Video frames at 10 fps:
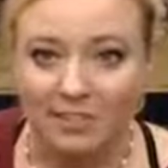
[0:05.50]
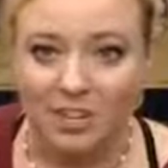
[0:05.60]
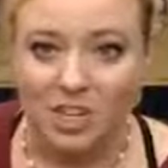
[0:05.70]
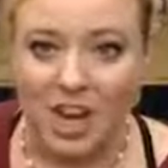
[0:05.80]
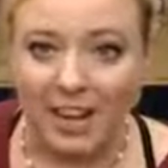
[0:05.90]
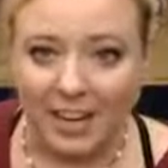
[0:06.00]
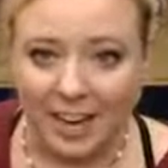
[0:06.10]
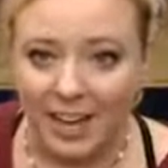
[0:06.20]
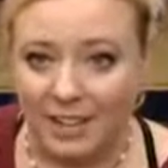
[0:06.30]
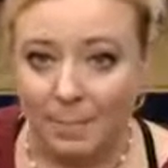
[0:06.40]
Jack
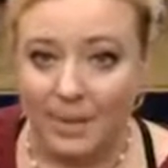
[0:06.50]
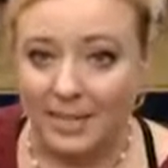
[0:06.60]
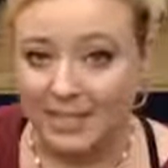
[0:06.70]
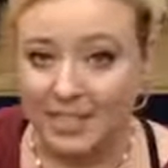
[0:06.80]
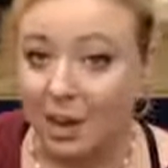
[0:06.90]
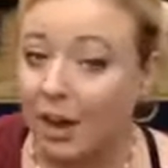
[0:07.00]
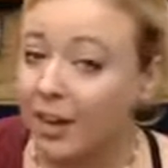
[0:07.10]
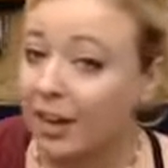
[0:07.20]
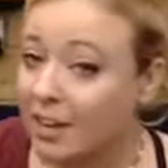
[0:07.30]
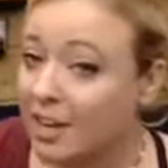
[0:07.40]
and the Beanstalk.
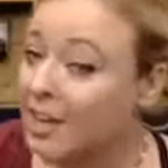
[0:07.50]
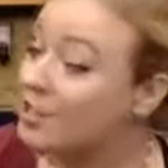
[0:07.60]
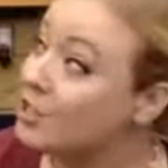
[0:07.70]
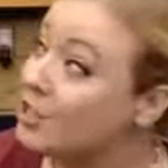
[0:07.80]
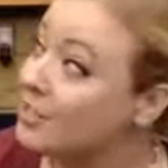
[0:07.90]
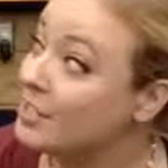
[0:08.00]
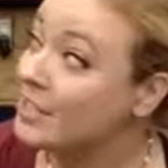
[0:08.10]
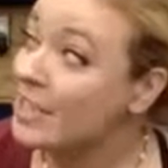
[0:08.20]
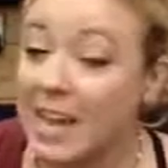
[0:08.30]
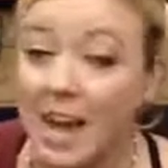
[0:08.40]
So you can
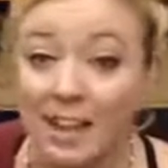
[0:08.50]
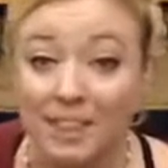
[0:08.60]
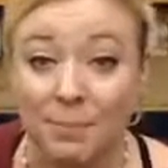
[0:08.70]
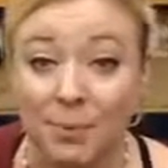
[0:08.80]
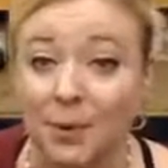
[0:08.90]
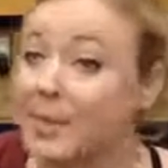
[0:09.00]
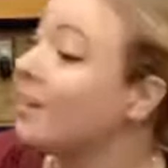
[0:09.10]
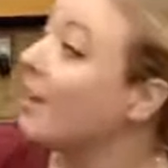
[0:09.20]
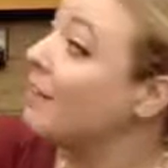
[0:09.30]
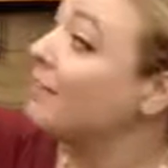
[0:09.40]
see on the board
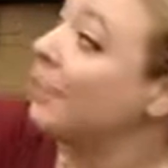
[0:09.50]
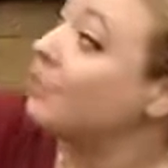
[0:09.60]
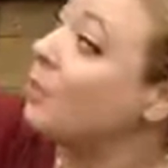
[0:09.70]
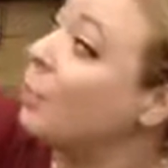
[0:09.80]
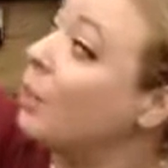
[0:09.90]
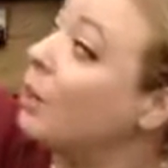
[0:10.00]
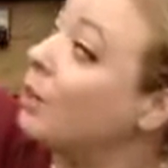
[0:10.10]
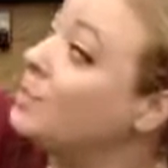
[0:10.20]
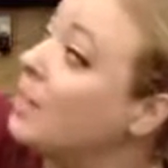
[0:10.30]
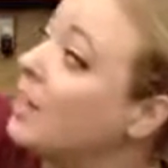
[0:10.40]
here, I've got the
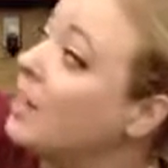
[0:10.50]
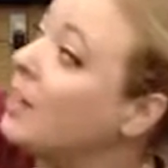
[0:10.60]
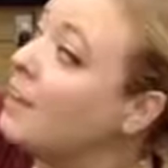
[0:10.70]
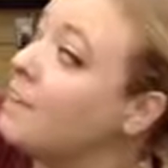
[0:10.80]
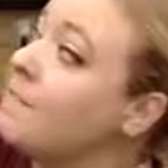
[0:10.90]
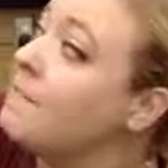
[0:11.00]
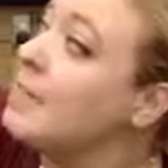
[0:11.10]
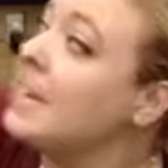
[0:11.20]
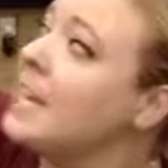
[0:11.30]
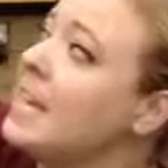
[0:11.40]
words
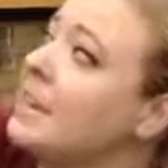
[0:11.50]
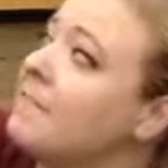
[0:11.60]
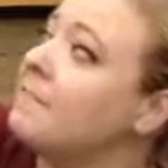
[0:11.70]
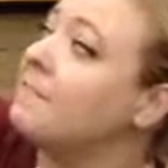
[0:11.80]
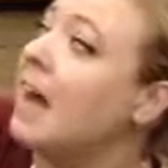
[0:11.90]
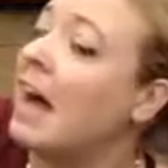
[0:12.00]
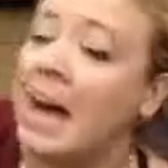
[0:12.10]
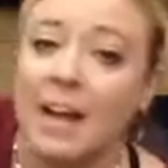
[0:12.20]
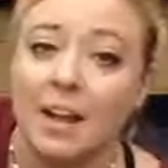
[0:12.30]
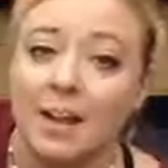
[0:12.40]
fee,
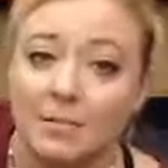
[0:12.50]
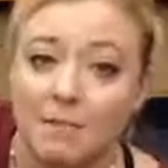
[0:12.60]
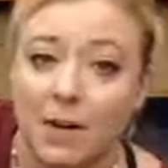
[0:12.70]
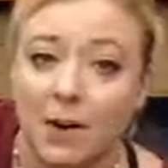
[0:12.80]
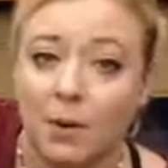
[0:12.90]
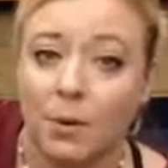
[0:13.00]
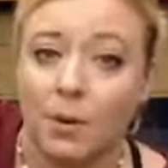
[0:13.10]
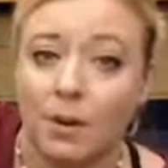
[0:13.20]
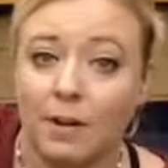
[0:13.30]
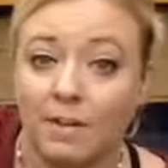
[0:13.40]
fi,
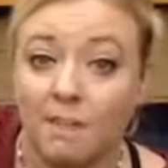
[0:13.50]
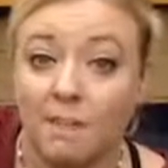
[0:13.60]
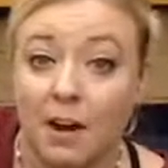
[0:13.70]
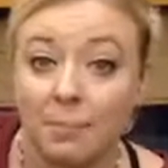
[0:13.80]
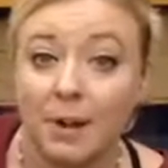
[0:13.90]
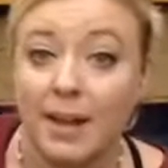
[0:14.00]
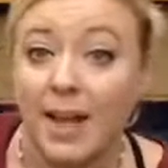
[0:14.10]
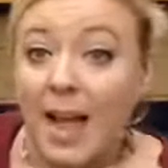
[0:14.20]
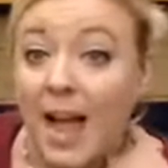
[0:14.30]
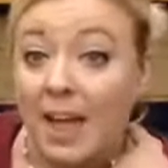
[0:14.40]
fo, fum.
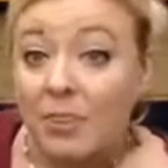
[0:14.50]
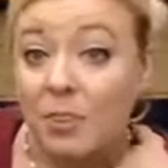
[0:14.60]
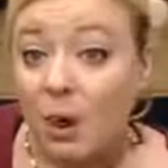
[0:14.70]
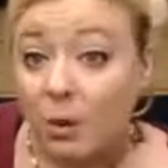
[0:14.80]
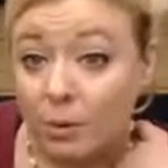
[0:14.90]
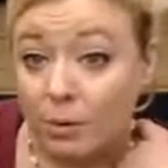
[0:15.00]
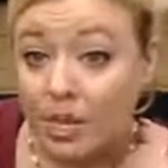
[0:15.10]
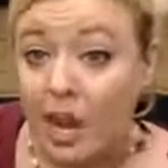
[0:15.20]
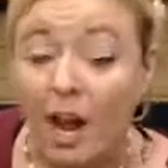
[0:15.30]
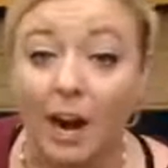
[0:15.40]
And those
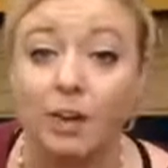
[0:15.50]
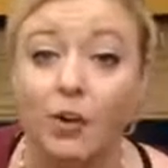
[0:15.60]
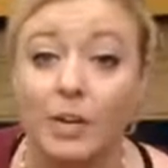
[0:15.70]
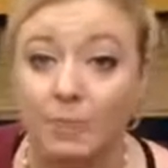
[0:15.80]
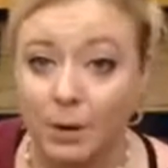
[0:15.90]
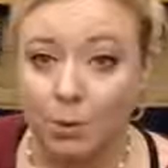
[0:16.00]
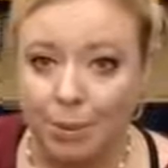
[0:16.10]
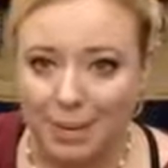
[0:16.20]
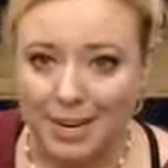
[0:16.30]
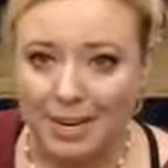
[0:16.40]
are going to be
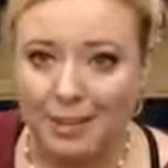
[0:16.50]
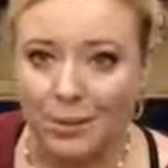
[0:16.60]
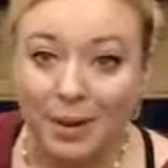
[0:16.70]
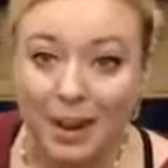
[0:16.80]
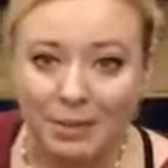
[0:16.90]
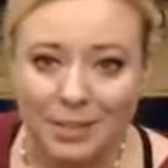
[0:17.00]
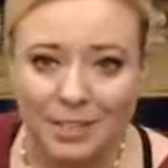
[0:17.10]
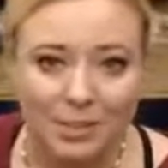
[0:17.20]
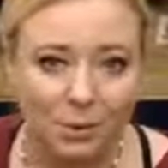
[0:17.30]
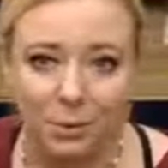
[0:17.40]
repeated throughout the
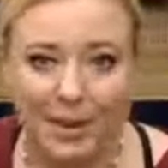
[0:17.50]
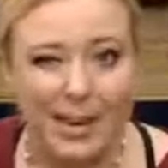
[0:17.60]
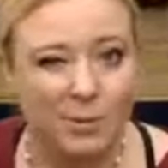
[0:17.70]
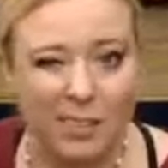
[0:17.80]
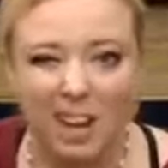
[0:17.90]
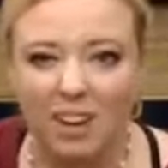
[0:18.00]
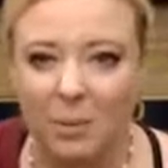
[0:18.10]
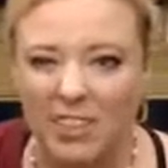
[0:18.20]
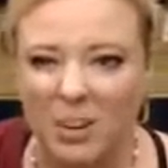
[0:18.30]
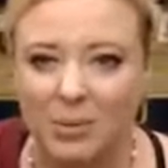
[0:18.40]
story. And we'll talk
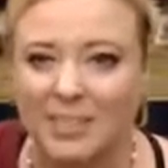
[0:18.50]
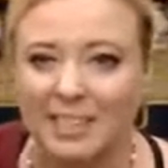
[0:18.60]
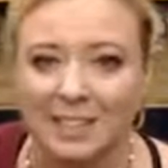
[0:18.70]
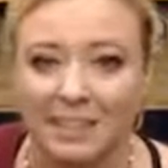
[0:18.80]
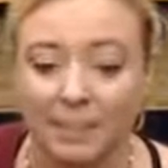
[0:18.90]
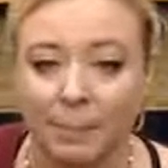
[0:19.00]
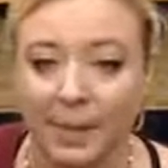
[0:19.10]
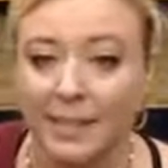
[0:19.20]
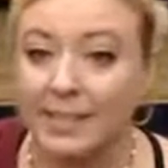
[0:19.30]
about those in a little bit.